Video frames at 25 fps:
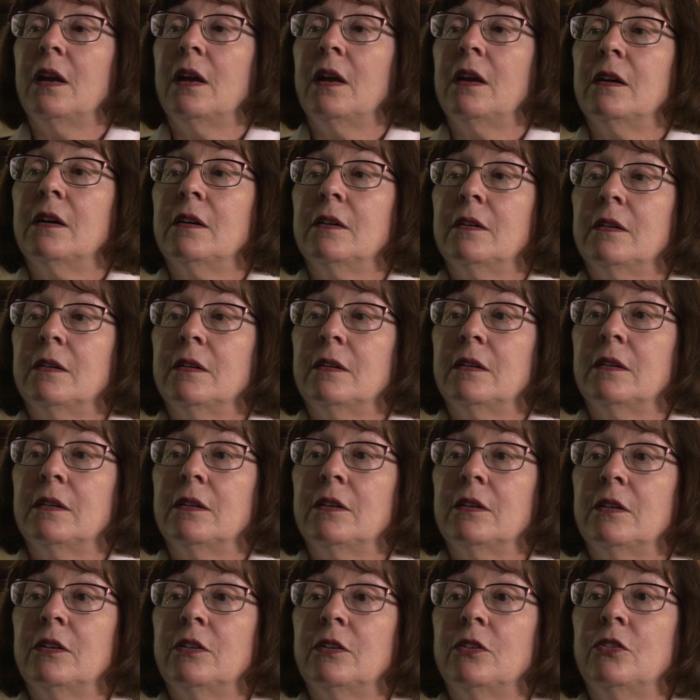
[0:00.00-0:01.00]

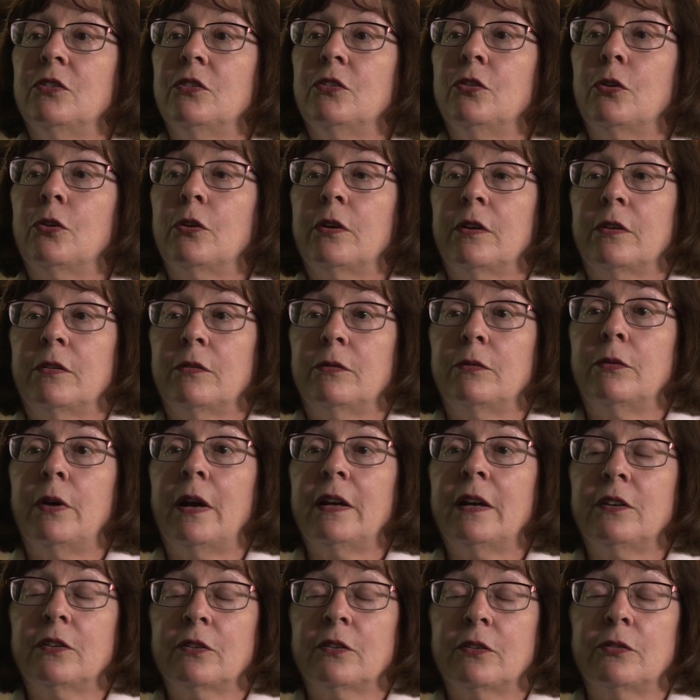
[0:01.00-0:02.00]
took a
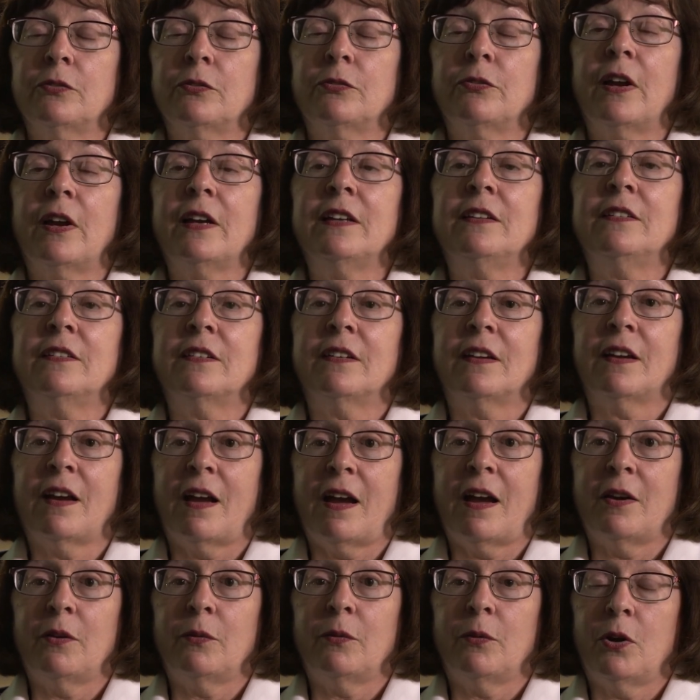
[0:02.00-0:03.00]
regular flight to
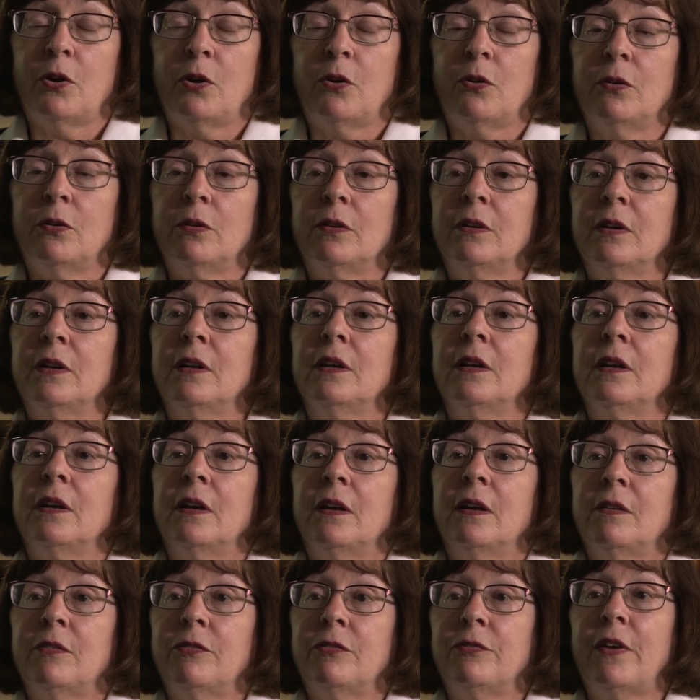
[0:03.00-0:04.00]
Cairo,
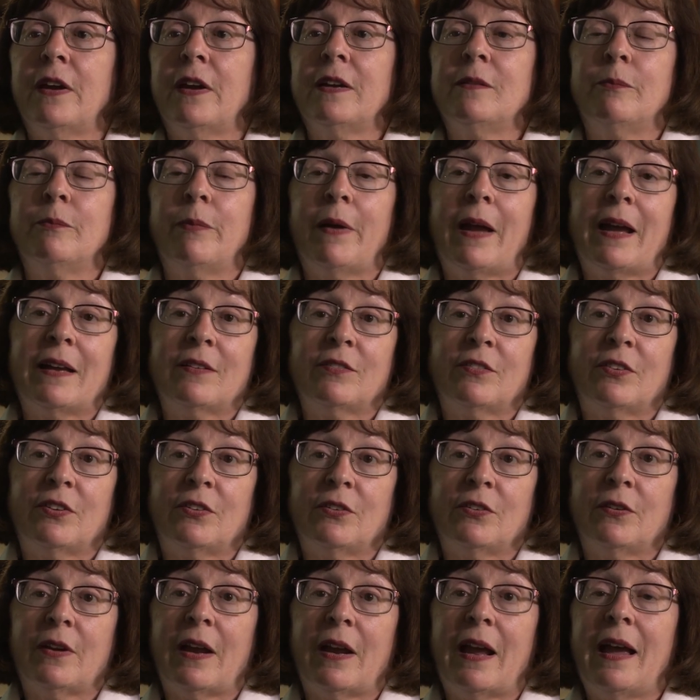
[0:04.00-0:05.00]
a flight back
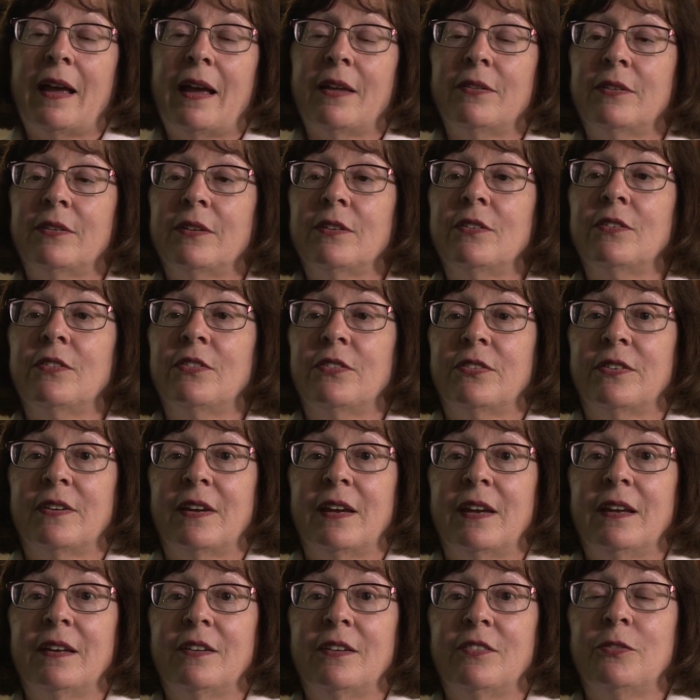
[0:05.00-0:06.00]
to Athens,
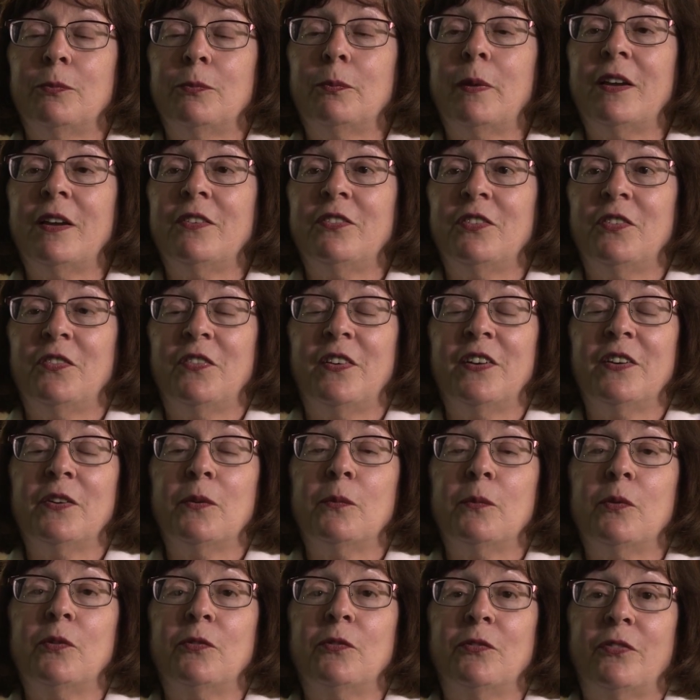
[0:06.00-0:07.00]
and a space
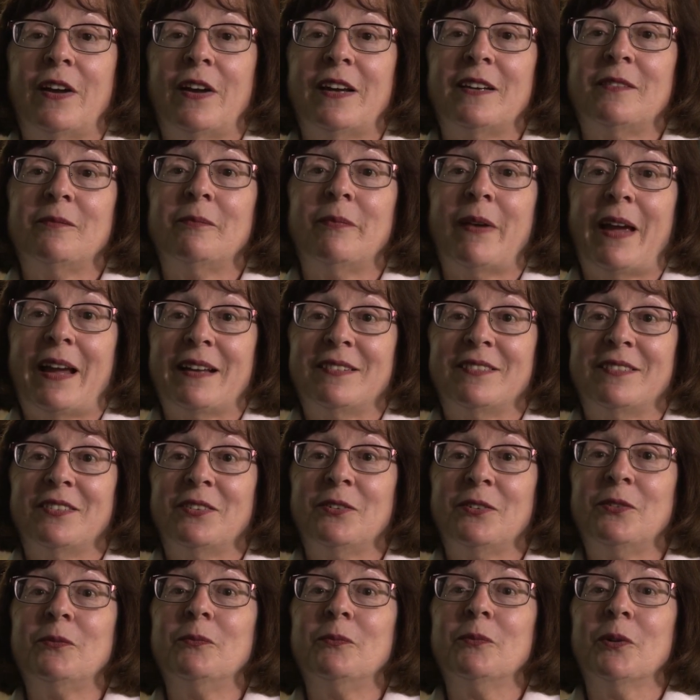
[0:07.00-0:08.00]
available flight back
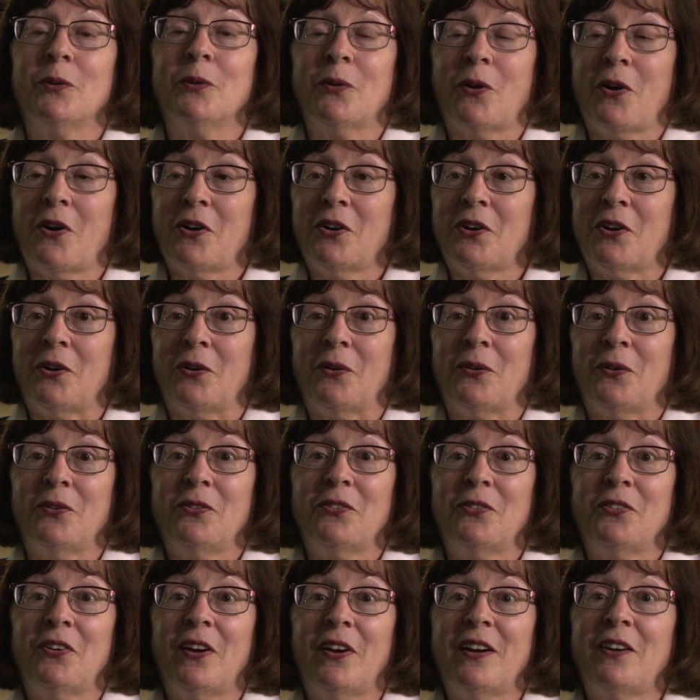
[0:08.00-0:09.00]
to Morocco.
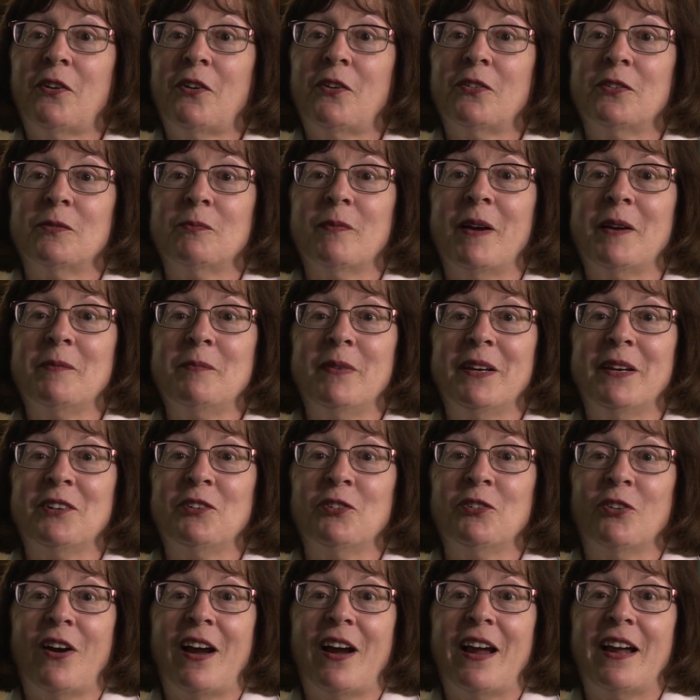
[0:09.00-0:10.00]
So I called it my big
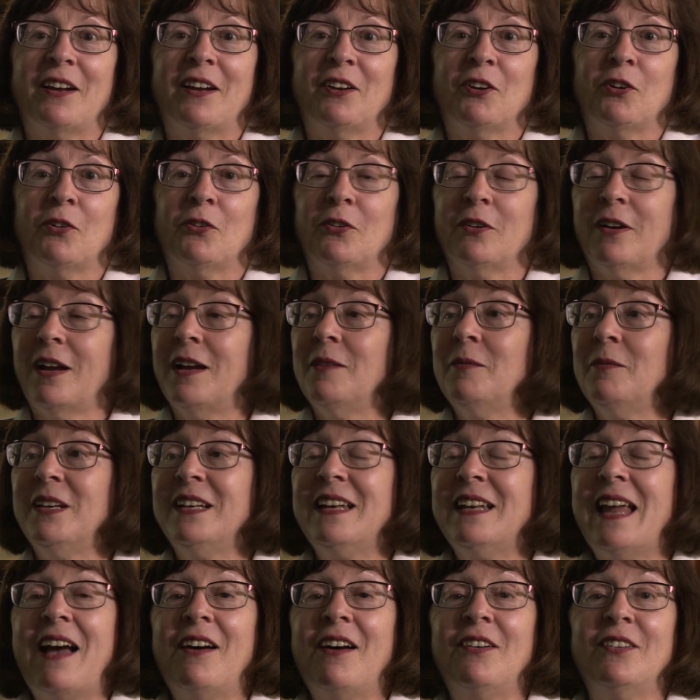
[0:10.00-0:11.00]
triangle. I
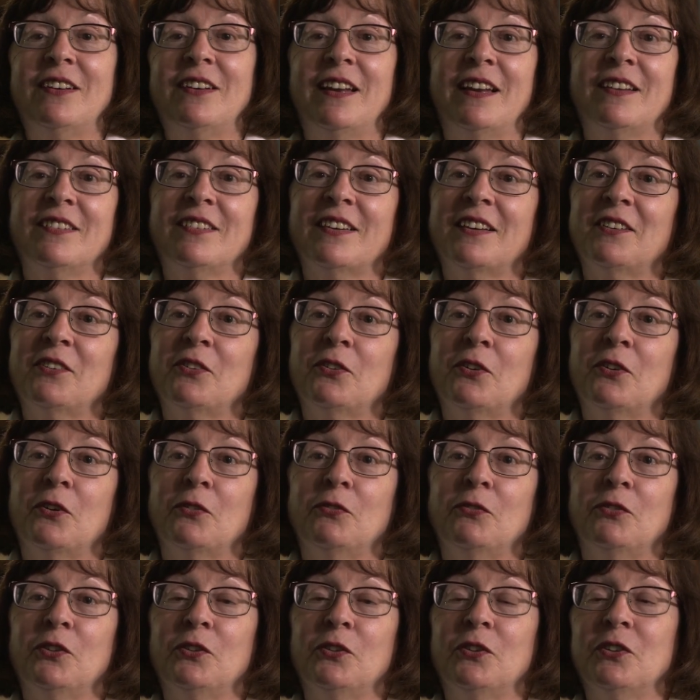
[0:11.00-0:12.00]
mean, nowadays, I don't know
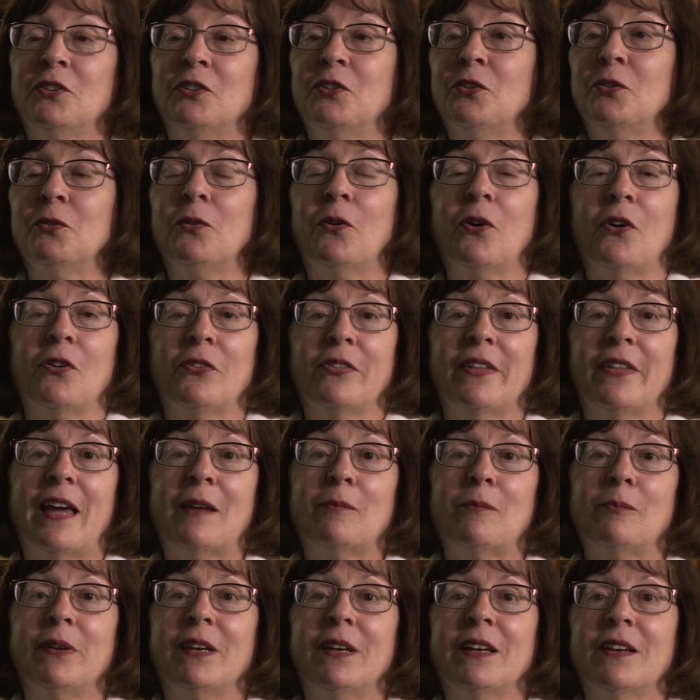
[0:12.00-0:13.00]
if you could do all
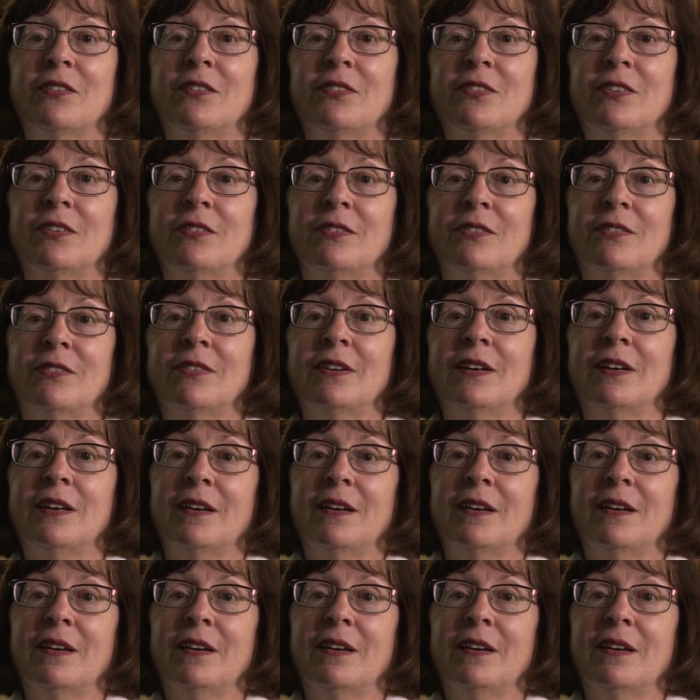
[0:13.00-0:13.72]
that because of